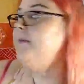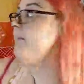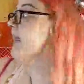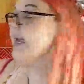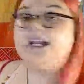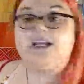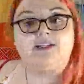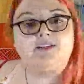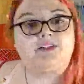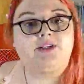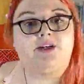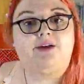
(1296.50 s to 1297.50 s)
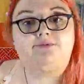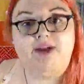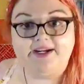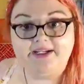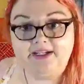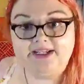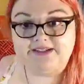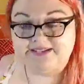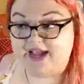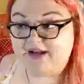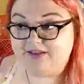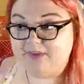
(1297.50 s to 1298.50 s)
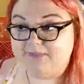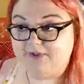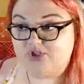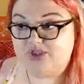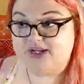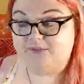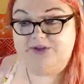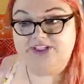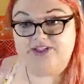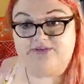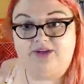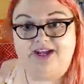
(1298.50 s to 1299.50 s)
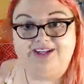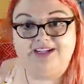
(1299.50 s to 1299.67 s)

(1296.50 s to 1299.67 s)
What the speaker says: and finding exactly the bush that I wanted to find,